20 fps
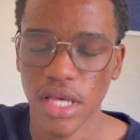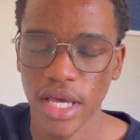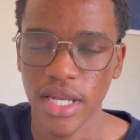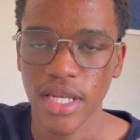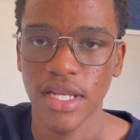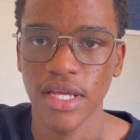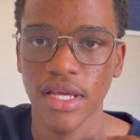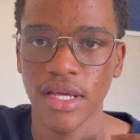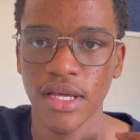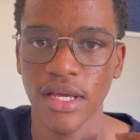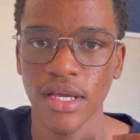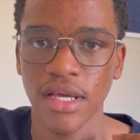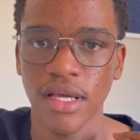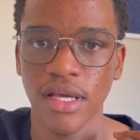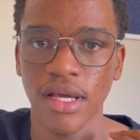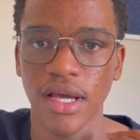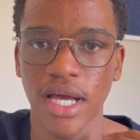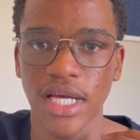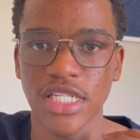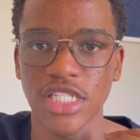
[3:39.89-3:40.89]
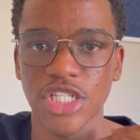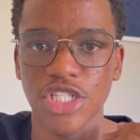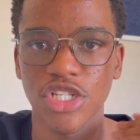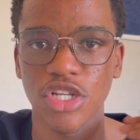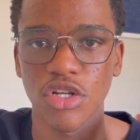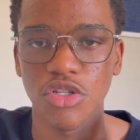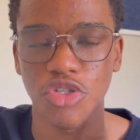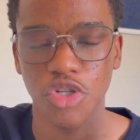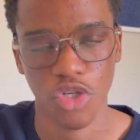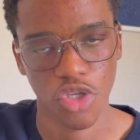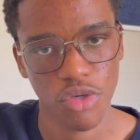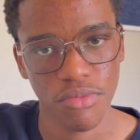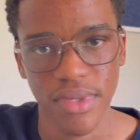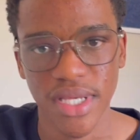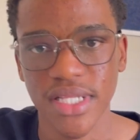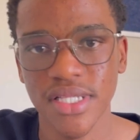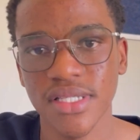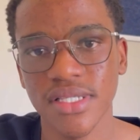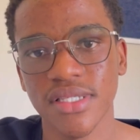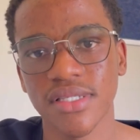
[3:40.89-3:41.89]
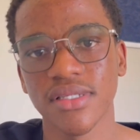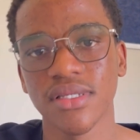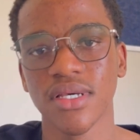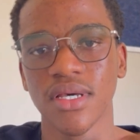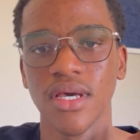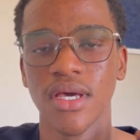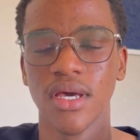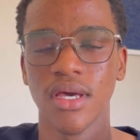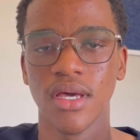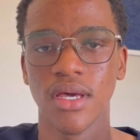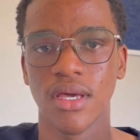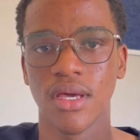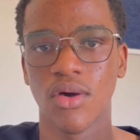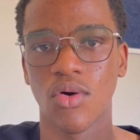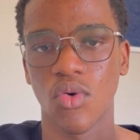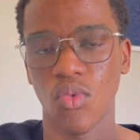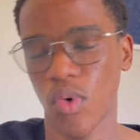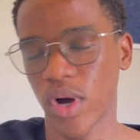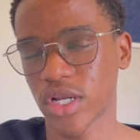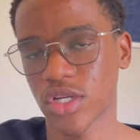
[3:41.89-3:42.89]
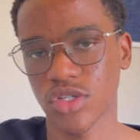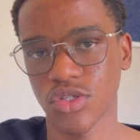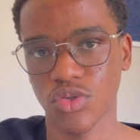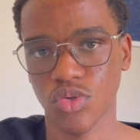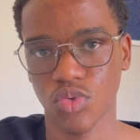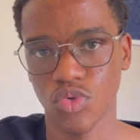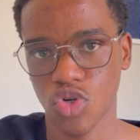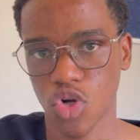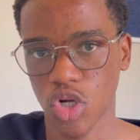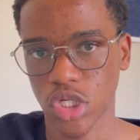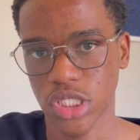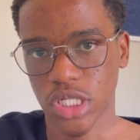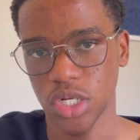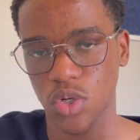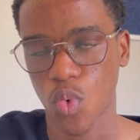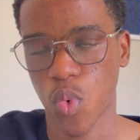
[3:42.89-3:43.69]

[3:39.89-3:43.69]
any additional documents, what not.